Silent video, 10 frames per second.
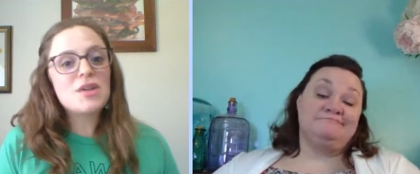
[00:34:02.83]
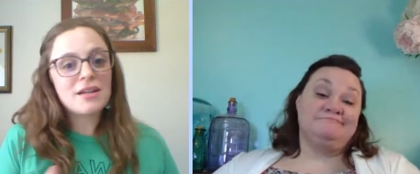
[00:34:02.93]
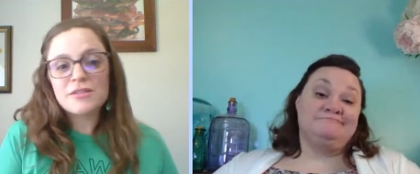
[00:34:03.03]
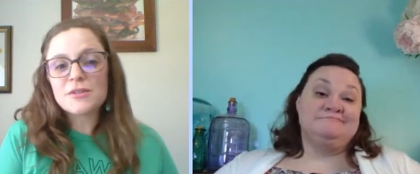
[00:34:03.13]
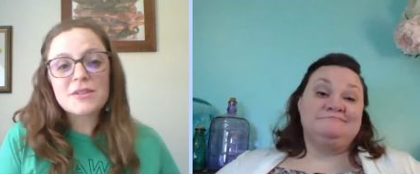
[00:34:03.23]
Speaker 1: not
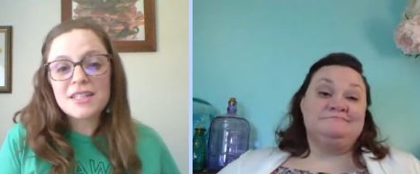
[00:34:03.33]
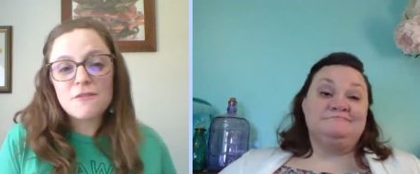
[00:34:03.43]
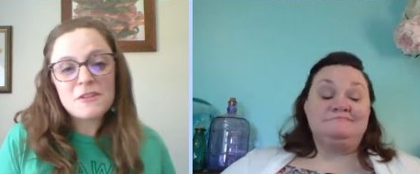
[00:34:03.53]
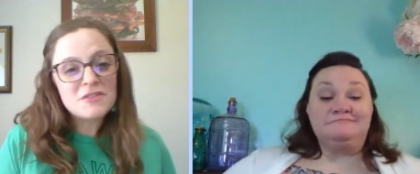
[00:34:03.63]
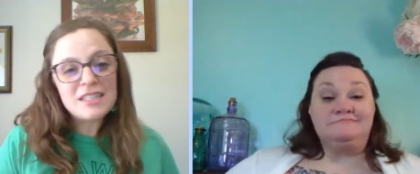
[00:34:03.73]
clearly in the
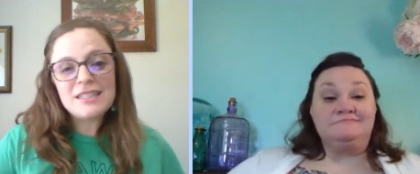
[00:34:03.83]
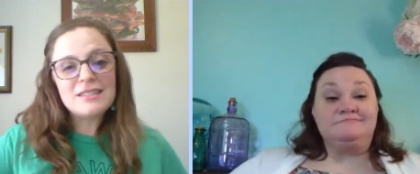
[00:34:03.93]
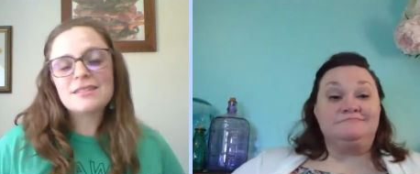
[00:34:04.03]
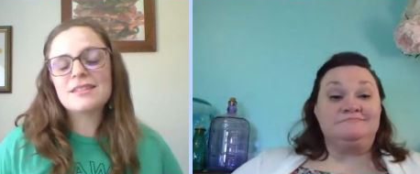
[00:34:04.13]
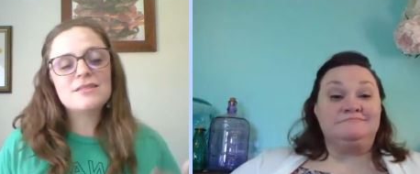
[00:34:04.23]

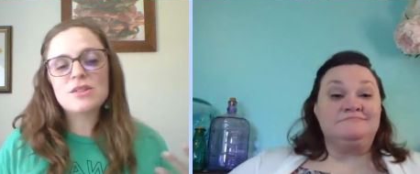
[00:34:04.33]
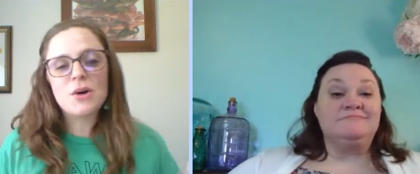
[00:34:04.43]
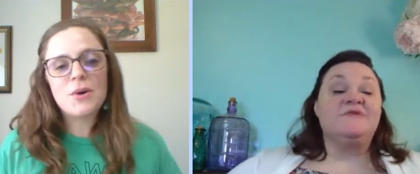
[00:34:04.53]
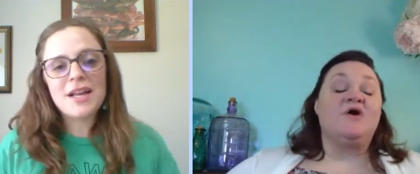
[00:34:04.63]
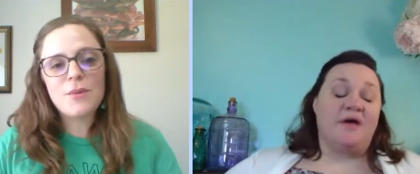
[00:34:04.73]
50s. And so
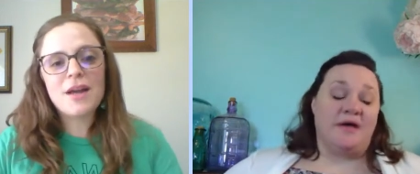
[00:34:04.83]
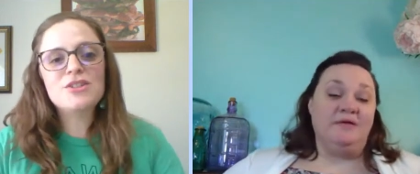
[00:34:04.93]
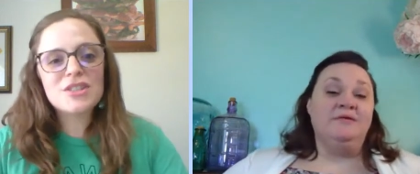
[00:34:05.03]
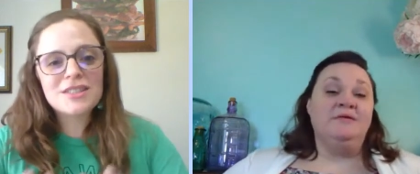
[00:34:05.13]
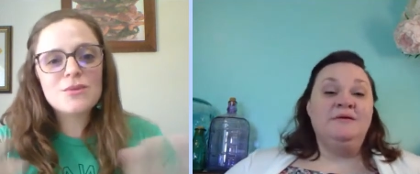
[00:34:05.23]
anyway,
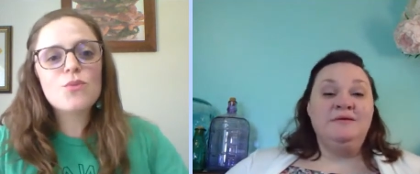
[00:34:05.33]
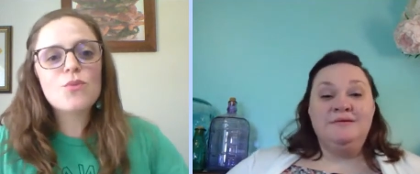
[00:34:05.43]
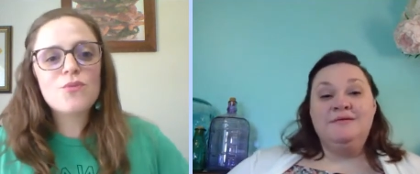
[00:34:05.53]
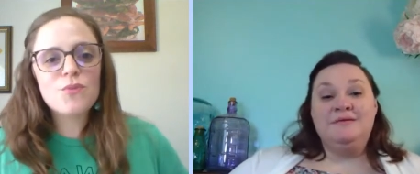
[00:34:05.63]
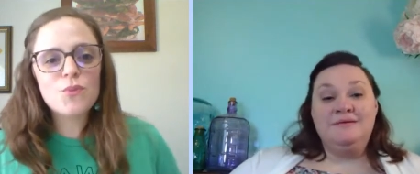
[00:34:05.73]

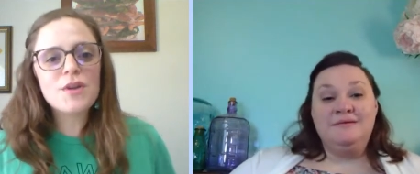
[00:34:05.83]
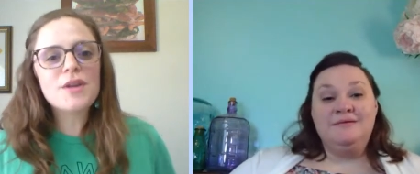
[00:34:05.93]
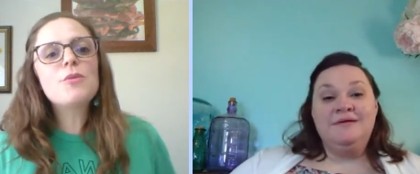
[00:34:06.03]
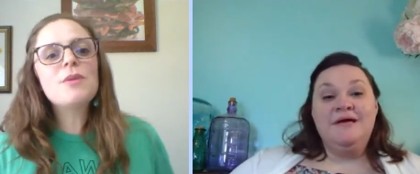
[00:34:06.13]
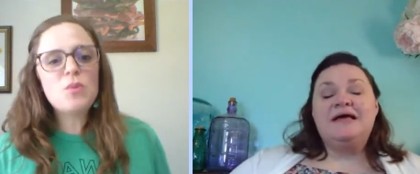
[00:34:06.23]
reader
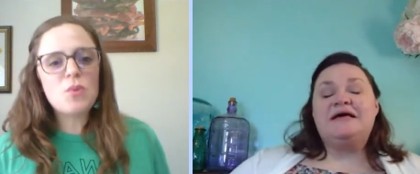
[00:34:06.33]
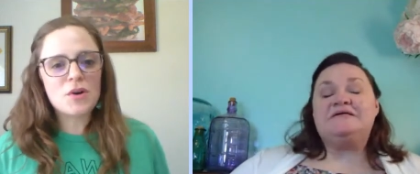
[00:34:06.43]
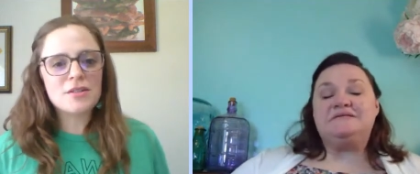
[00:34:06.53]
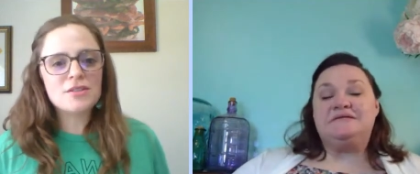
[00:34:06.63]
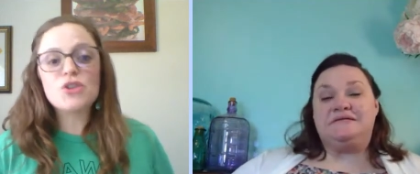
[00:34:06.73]
be
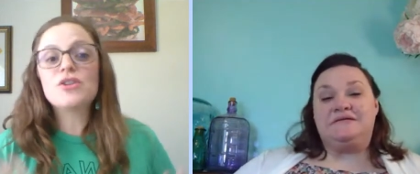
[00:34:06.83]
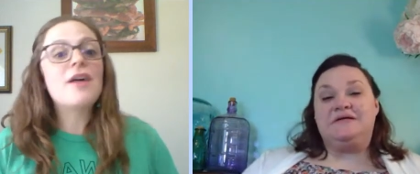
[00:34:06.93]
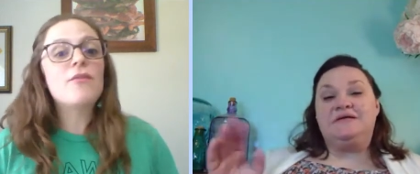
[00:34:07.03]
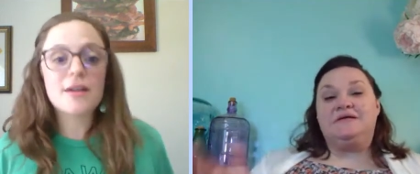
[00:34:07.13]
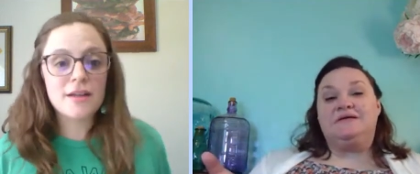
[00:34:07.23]
warned, you're
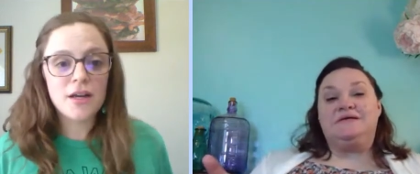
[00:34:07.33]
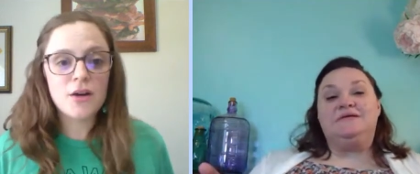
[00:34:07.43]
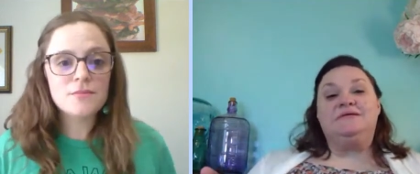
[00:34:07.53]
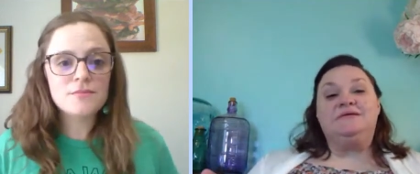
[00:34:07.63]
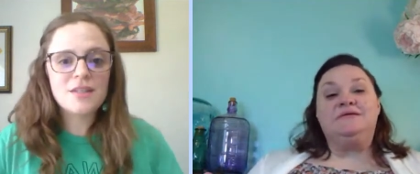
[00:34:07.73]
never going to know.
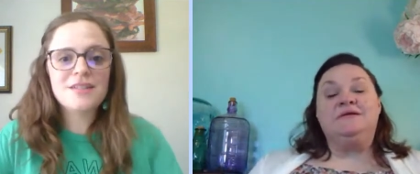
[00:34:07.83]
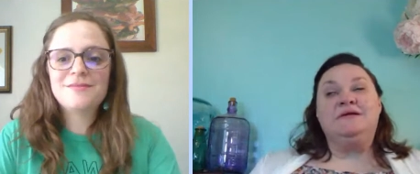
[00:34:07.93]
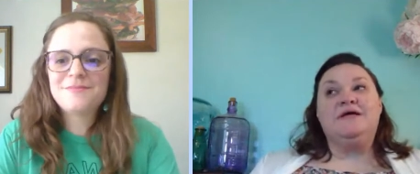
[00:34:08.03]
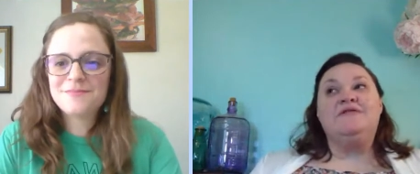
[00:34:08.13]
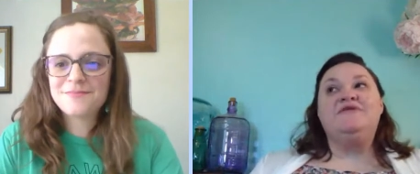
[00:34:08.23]

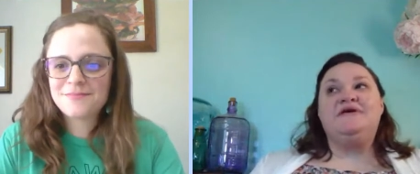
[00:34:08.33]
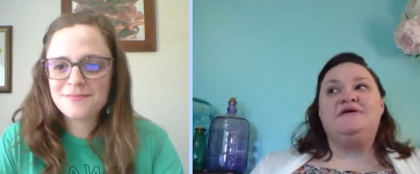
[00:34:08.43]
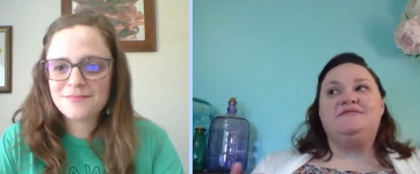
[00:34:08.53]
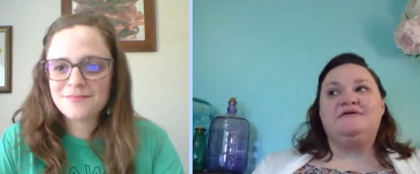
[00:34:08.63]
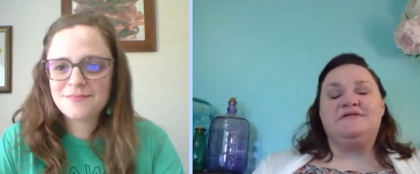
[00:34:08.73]
Speaker 2: The,
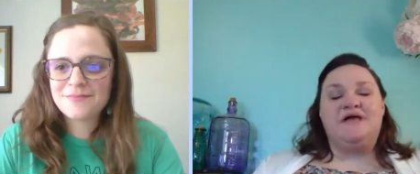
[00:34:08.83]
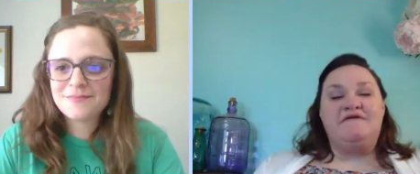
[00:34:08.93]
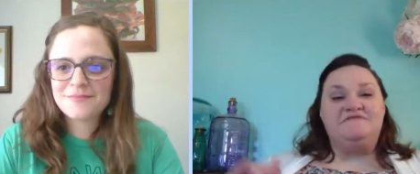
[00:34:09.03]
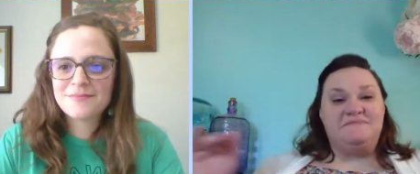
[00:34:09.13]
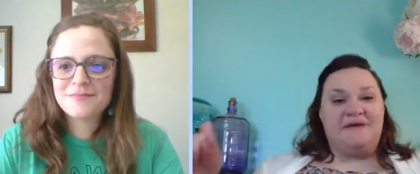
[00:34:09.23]
the gloves
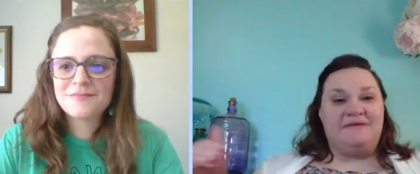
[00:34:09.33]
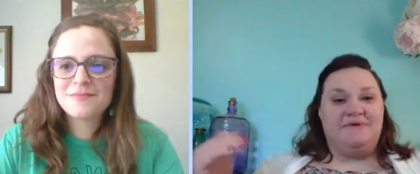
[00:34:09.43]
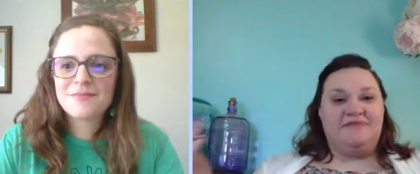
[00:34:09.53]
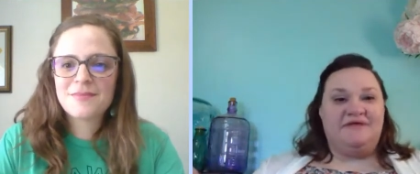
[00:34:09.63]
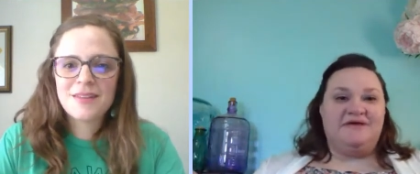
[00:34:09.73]
made me
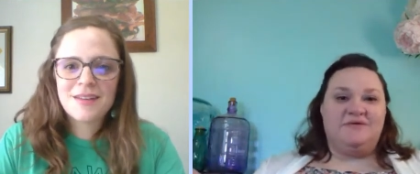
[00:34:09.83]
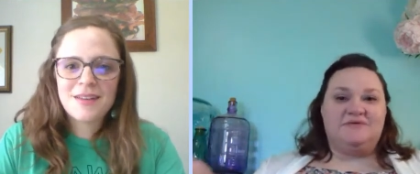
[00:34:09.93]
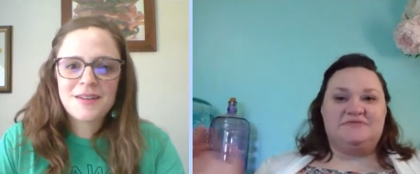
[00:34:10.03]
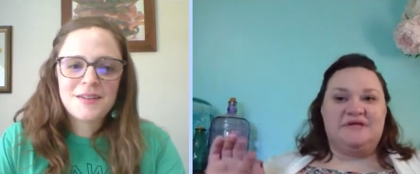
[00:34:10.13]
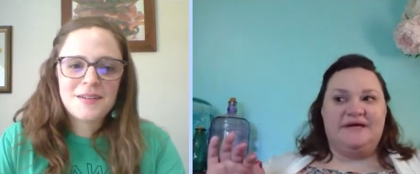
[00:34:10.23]
think it was
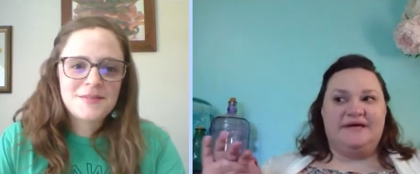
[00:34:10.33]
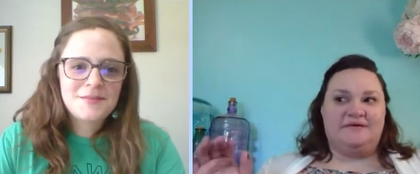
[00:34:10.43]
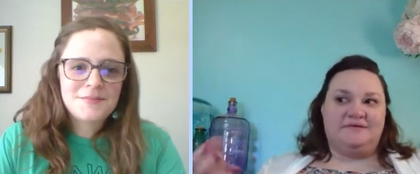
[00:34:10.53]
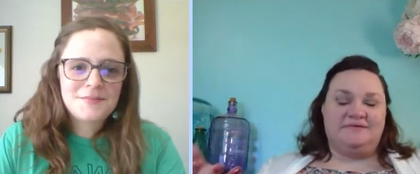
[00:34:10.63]
like